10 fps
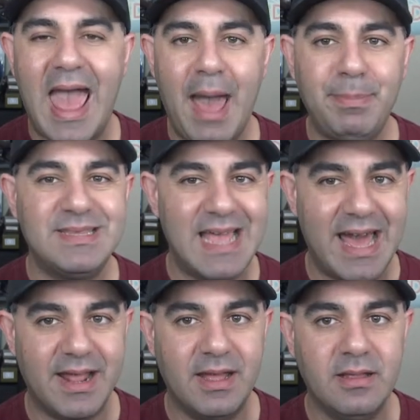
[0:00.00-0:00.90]

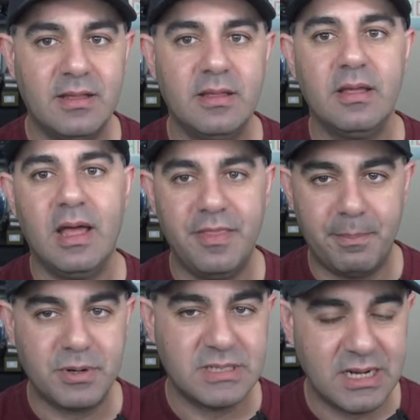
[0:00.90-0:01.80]
appdata, the
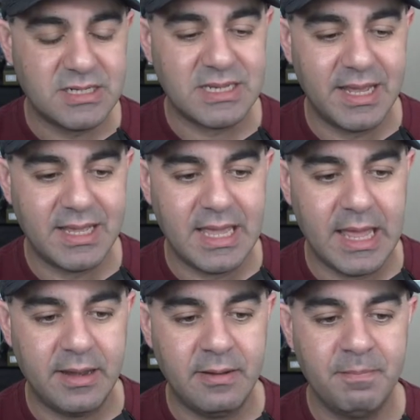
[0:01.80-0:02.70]
%
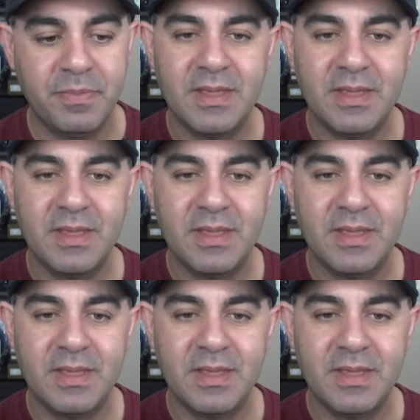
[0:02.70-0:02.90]
again,